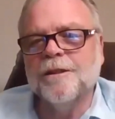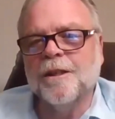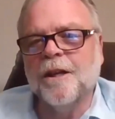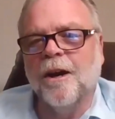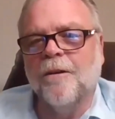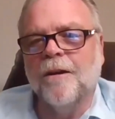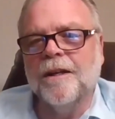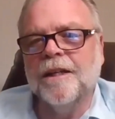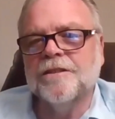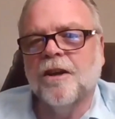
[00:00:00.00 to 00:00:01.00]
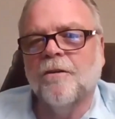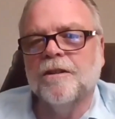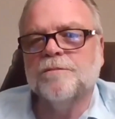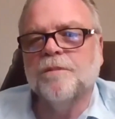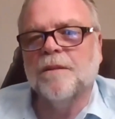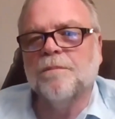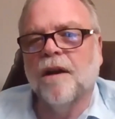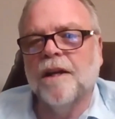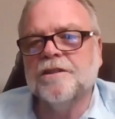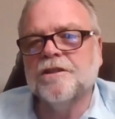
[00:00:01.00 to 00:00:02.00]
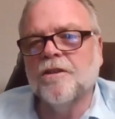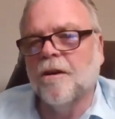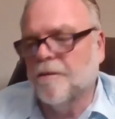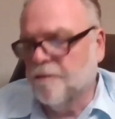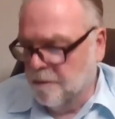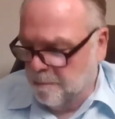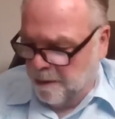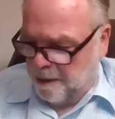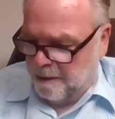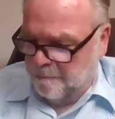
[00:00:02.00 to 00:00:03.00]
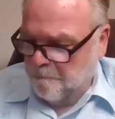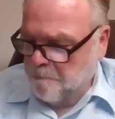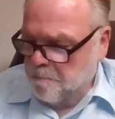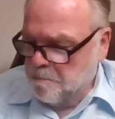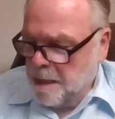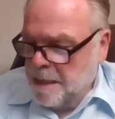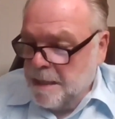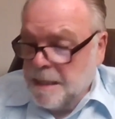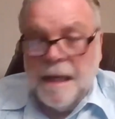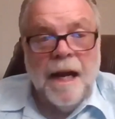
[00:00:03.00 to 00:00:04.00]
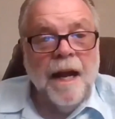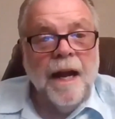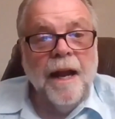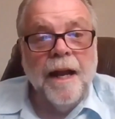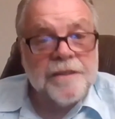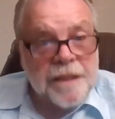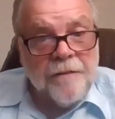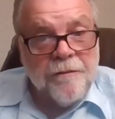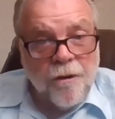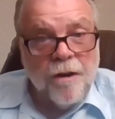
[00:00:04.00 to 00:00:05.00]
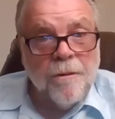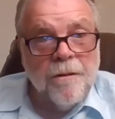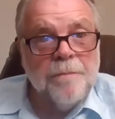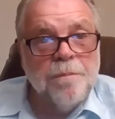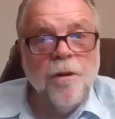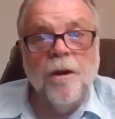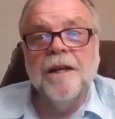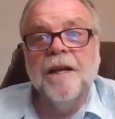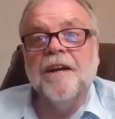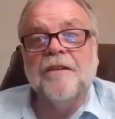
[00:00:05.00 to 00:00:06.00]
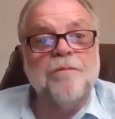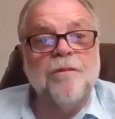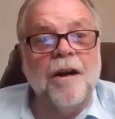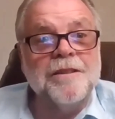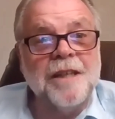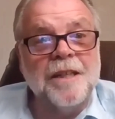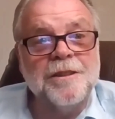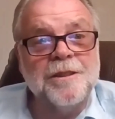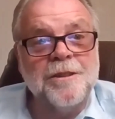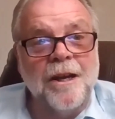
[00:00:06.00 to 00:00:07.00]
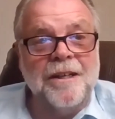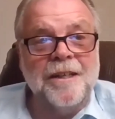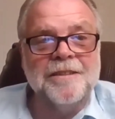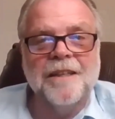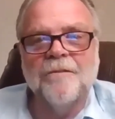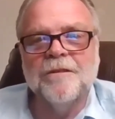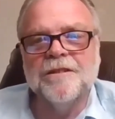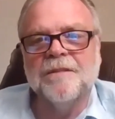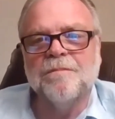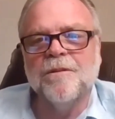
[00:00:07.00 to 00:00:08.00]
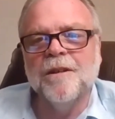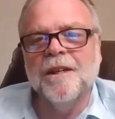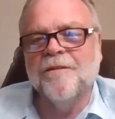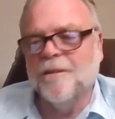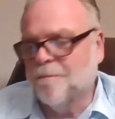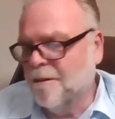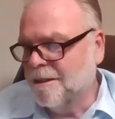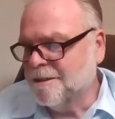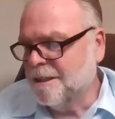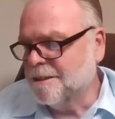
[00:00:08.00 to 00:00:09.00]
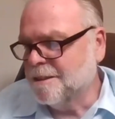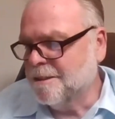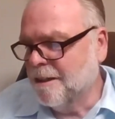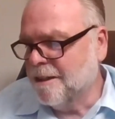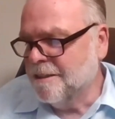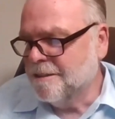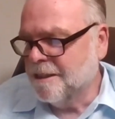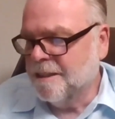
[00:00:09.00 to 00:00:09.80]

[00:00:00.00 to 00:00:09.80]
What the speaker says: ago, and he's always been a bright star for me. As a former employee of process studies, I was an employee for process studies